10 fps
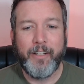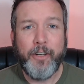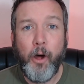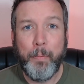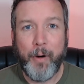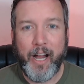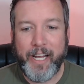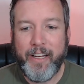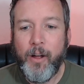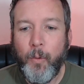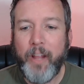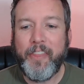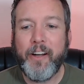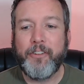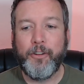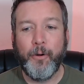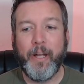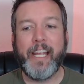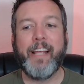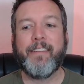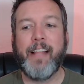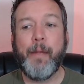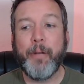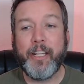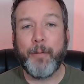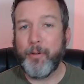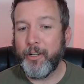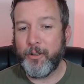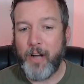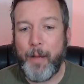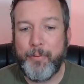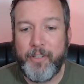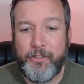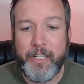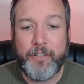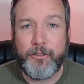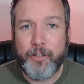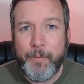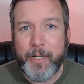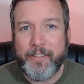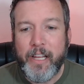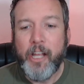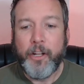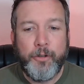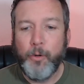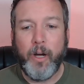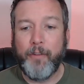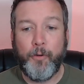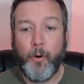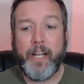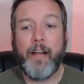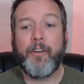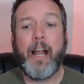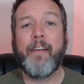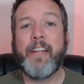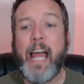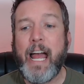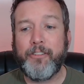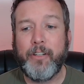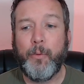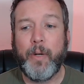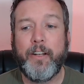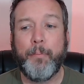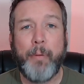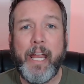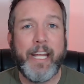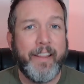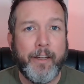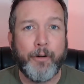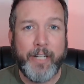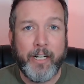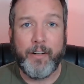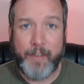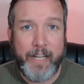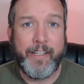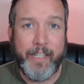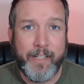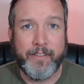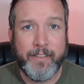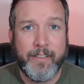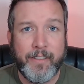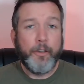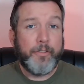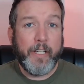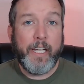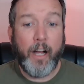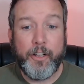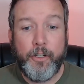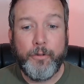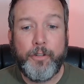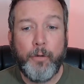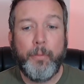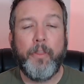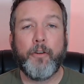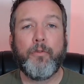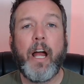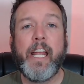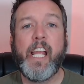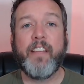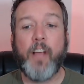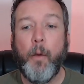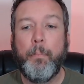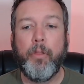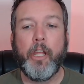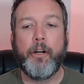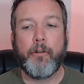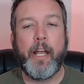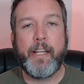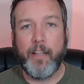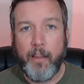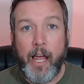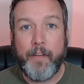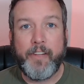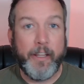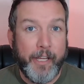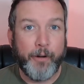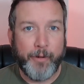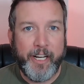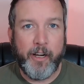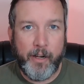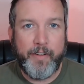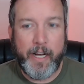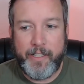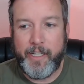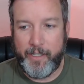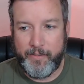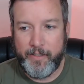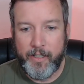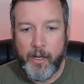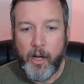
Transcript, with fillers: No, Brian, what they're doing is labeling their political opposition extremists to avoid ever having to actually win a debate in the arena of ideas. You see, on YouTube, the right is obliterating the left in the arena of ideas.